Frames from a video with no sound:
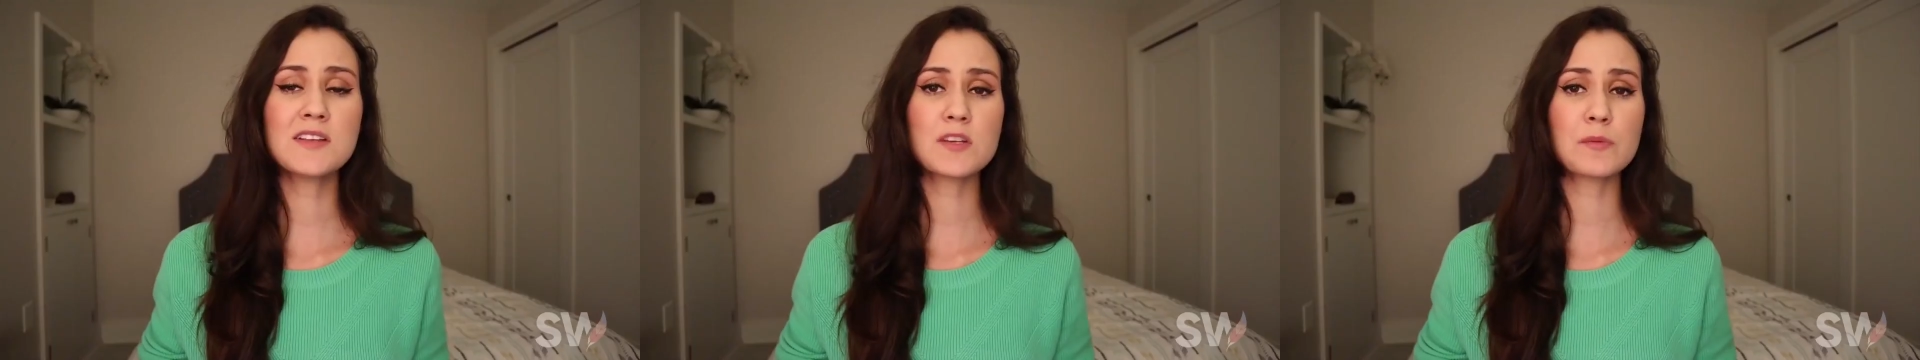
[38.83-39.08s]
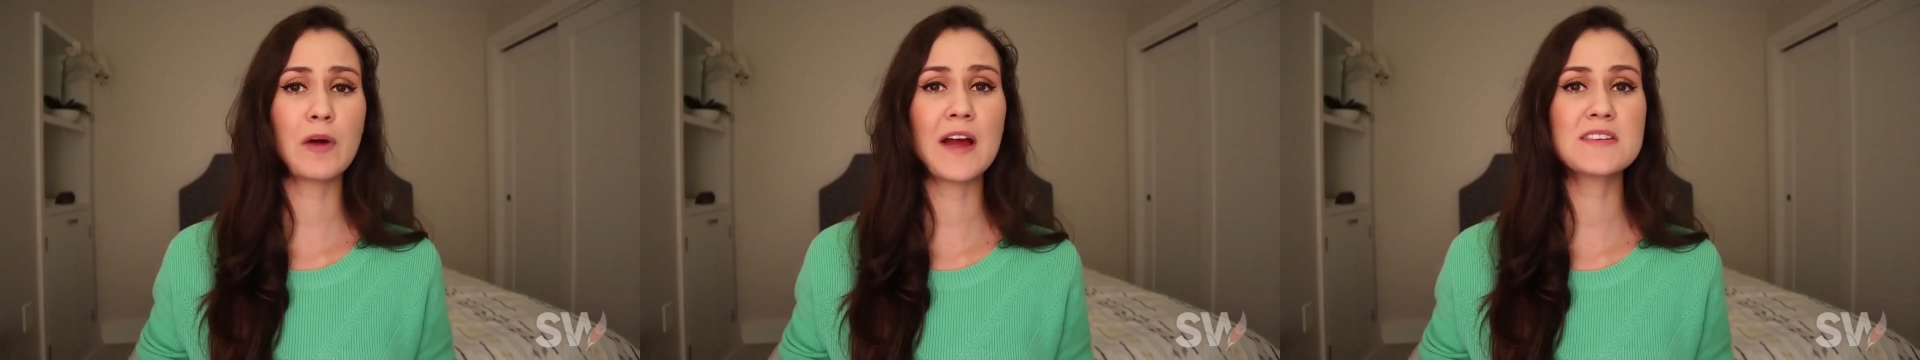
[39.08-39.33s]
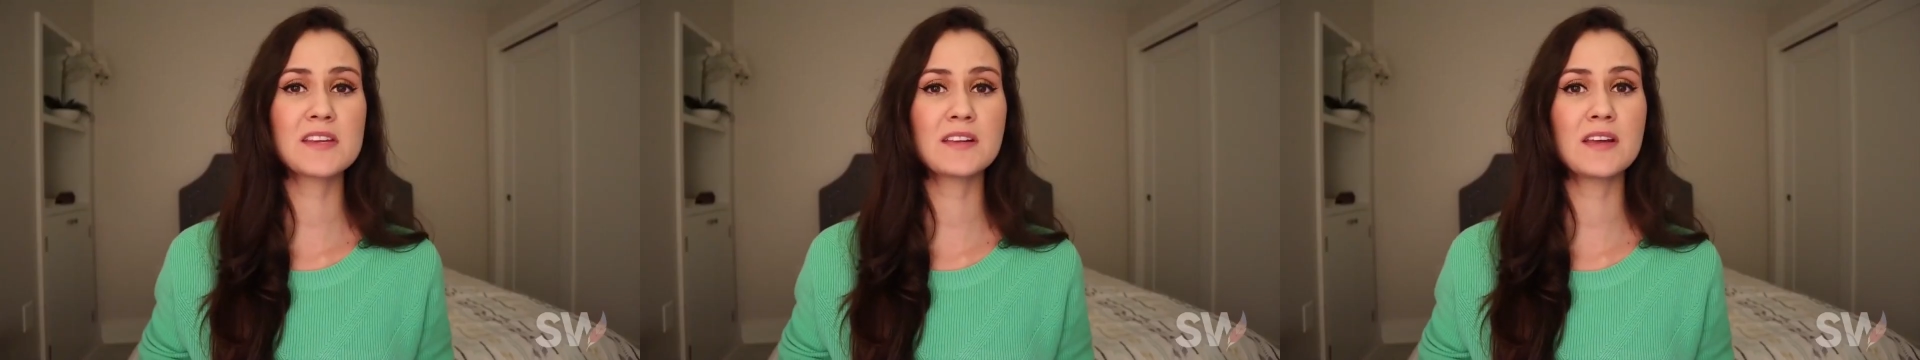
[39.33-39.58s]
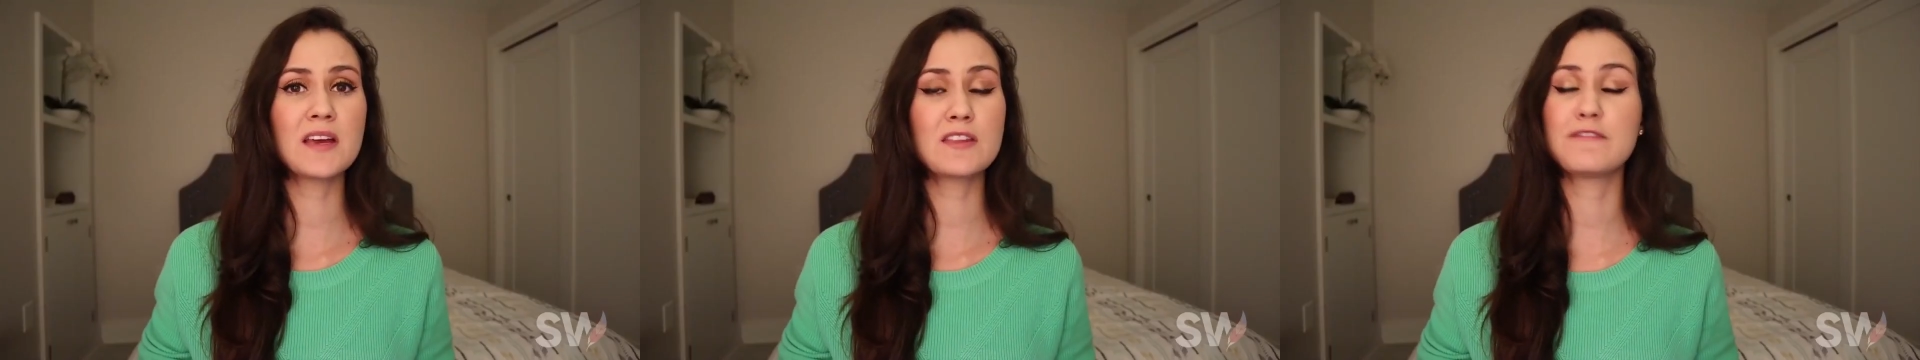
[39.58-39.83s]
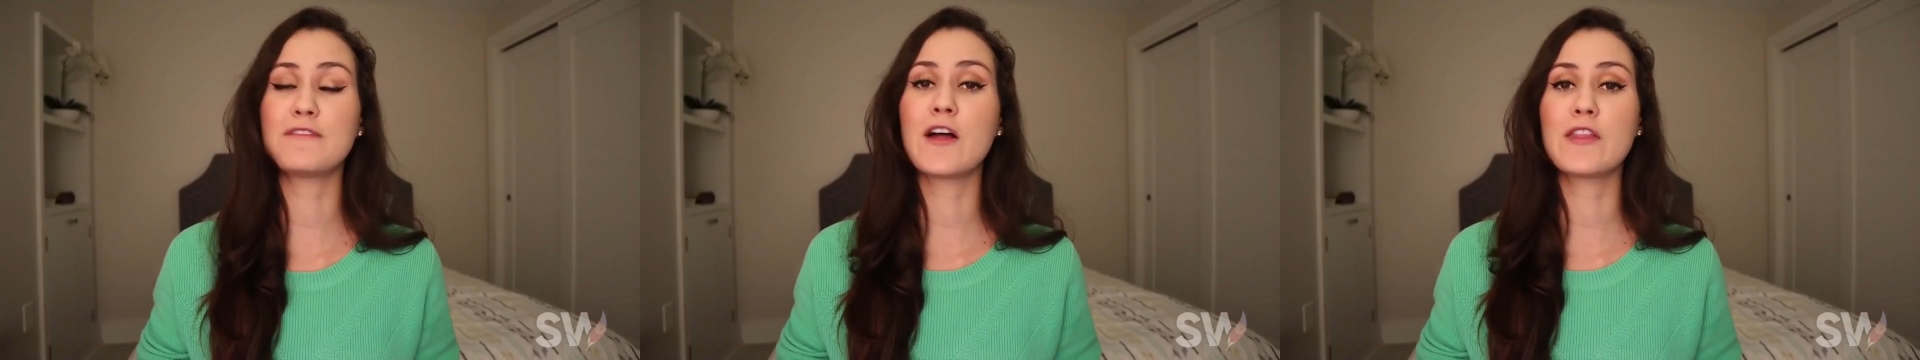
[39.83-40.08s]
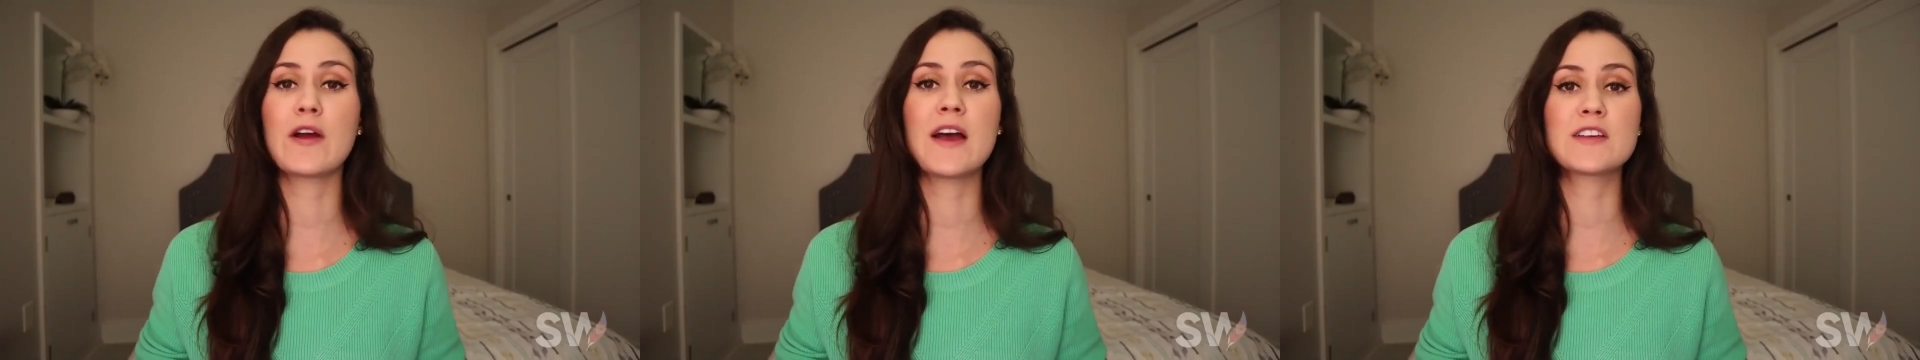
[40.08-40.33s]
Unsurprisingly, the
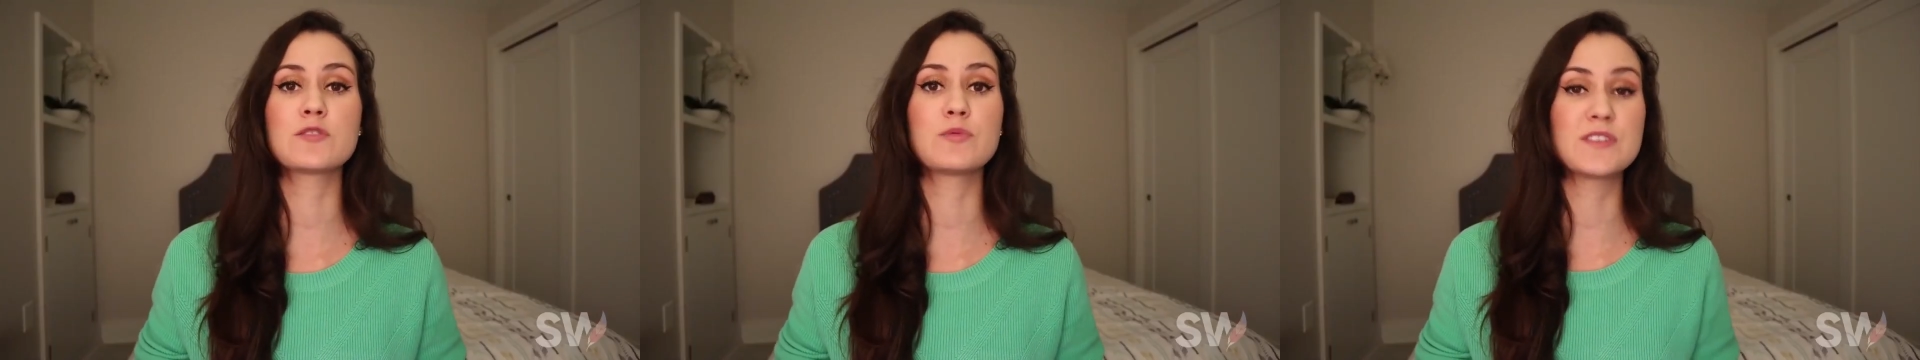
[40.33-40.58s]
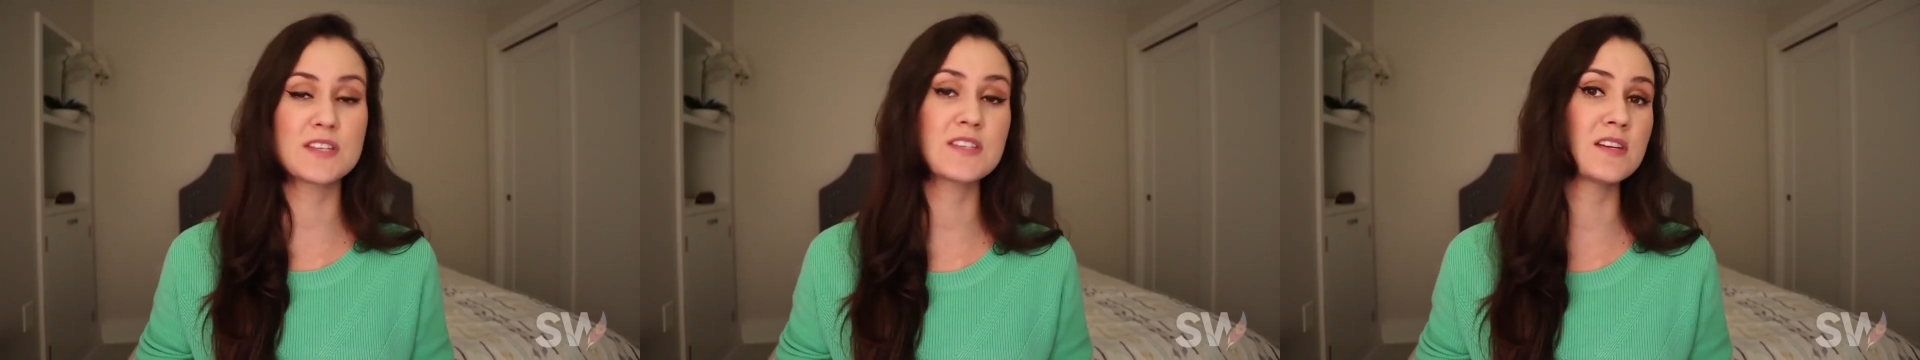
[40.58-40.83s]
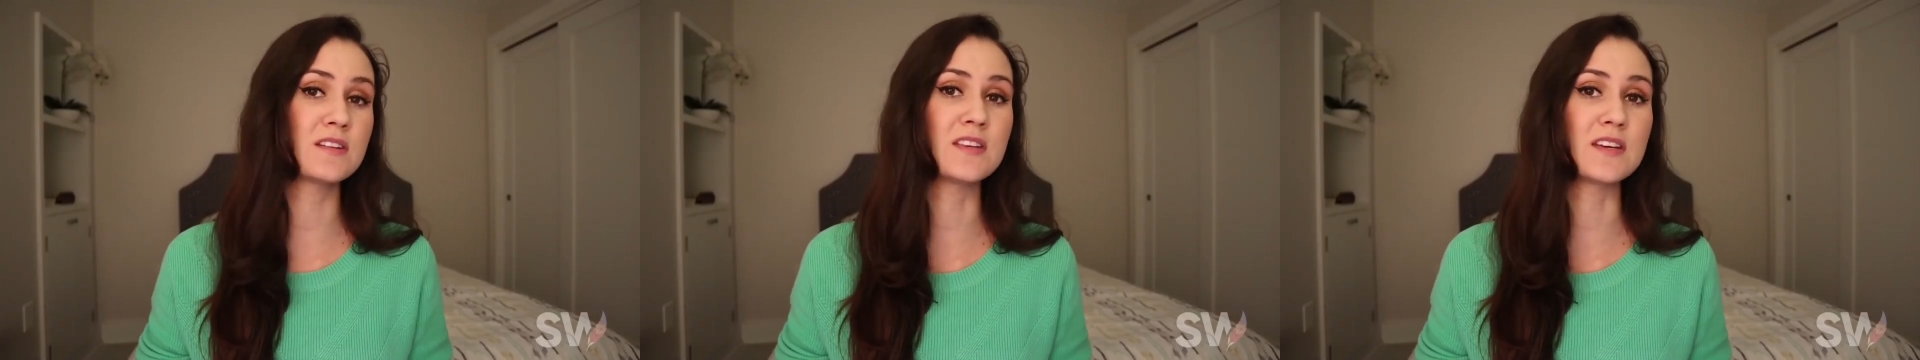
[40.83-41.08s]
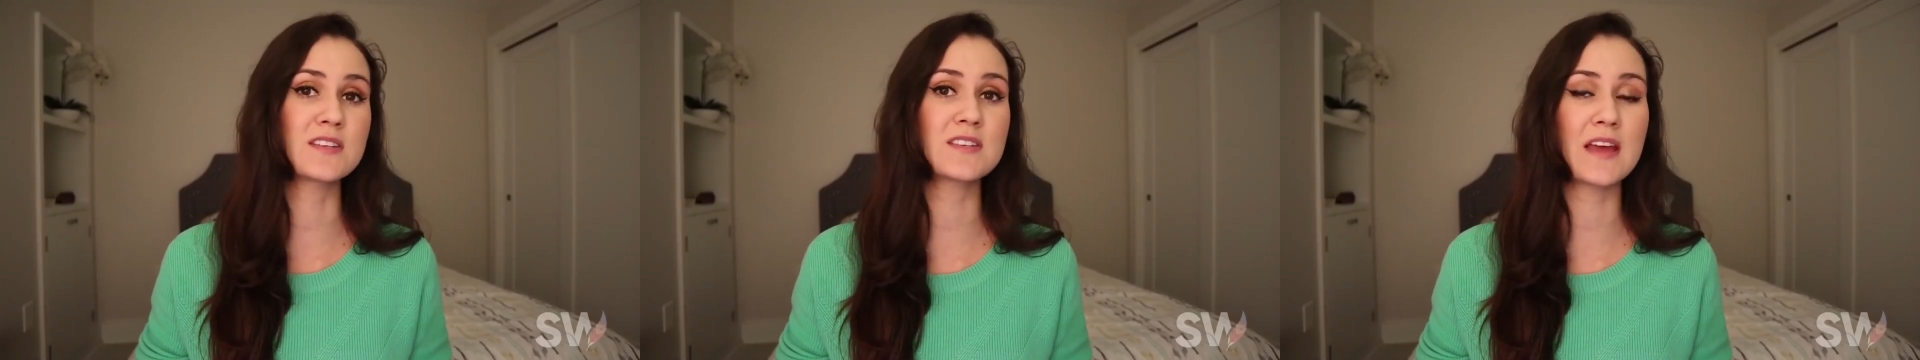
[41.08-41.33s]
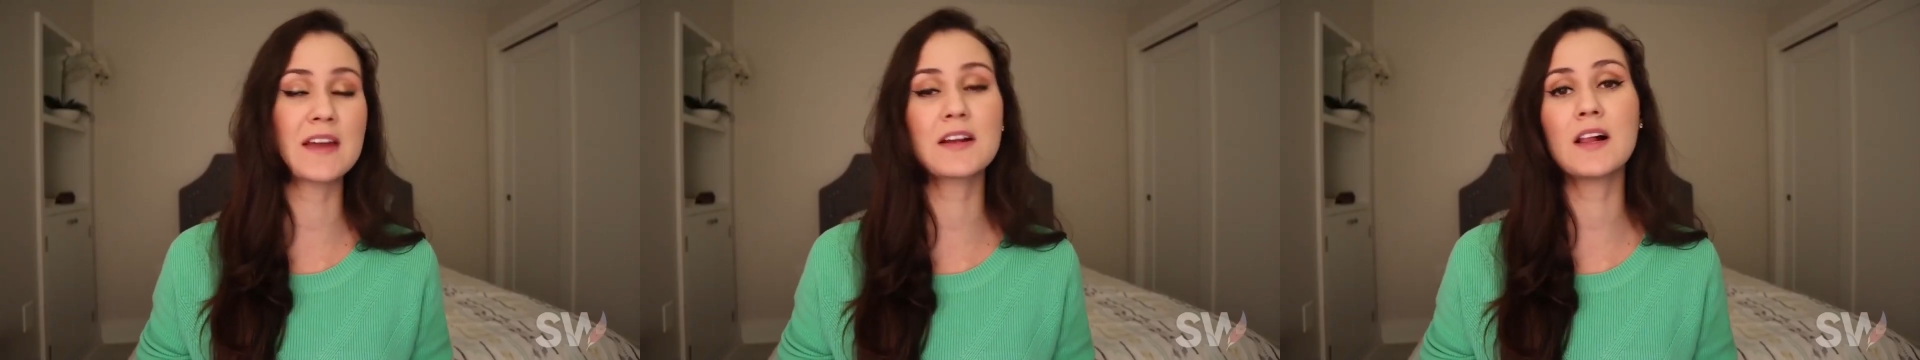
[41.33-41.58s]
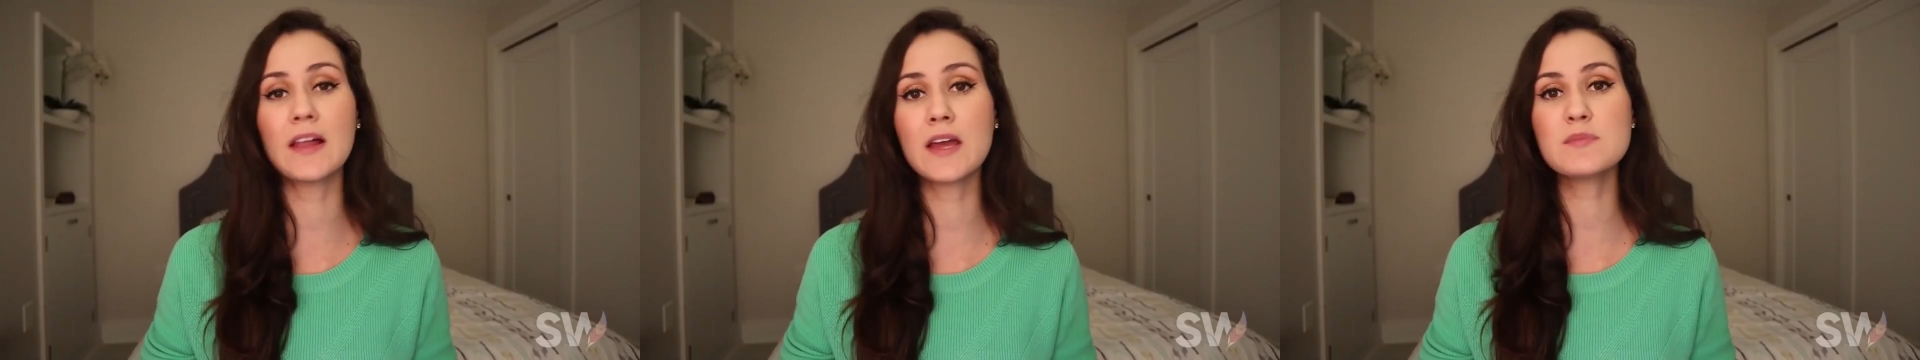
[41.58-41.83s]
father has resisted this and
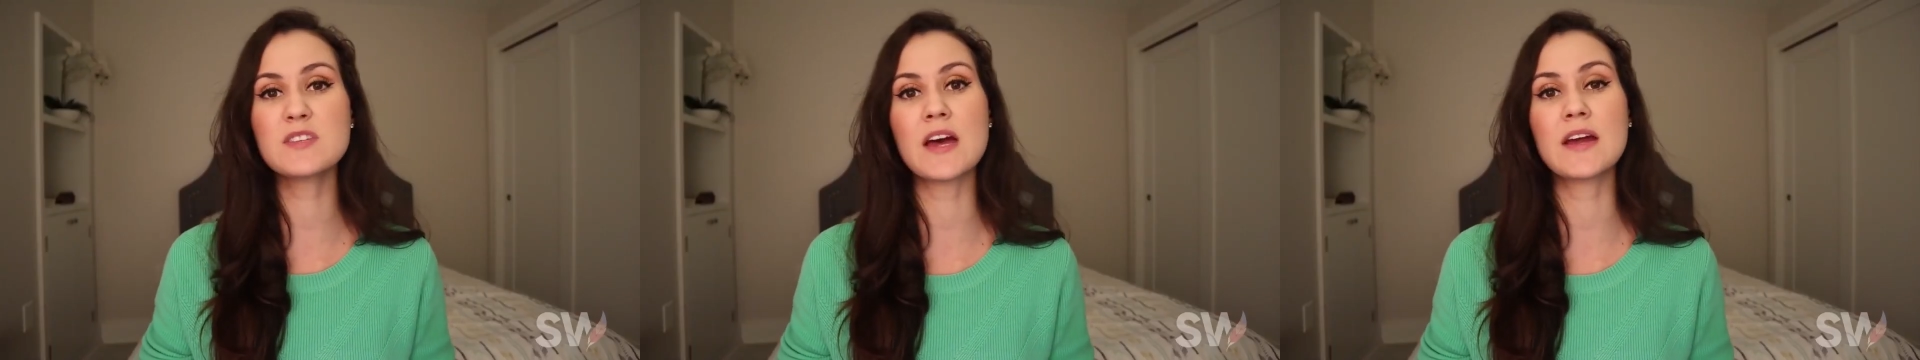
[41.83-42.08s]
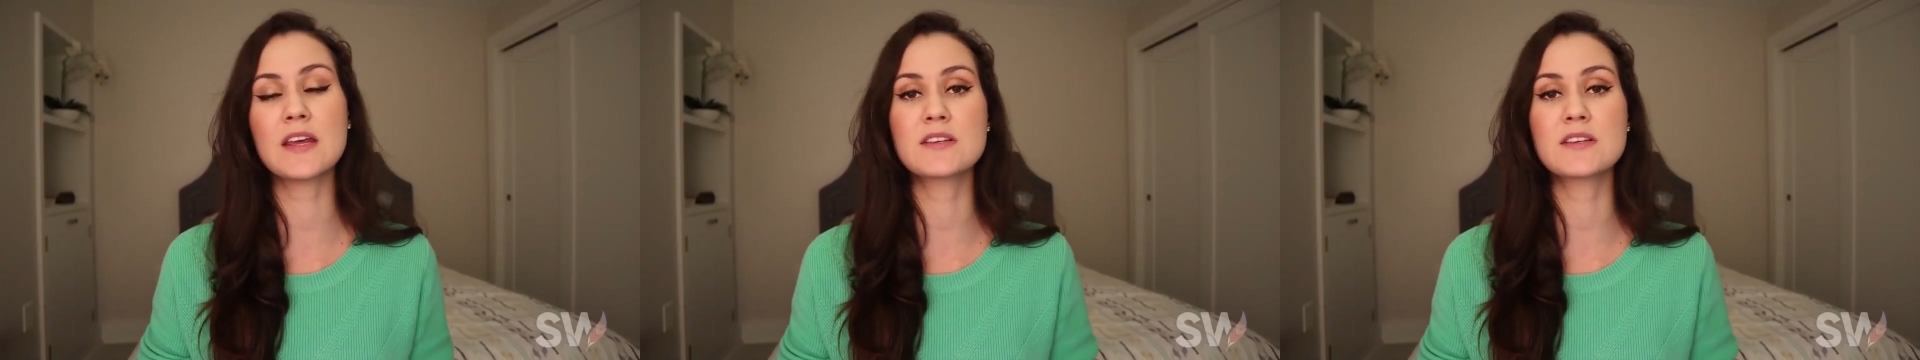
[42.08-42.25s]
claims that